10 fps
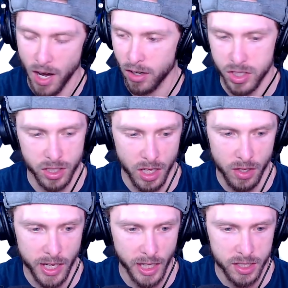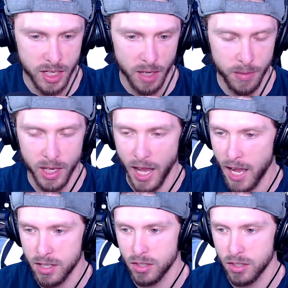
very slow, like I said, but hey,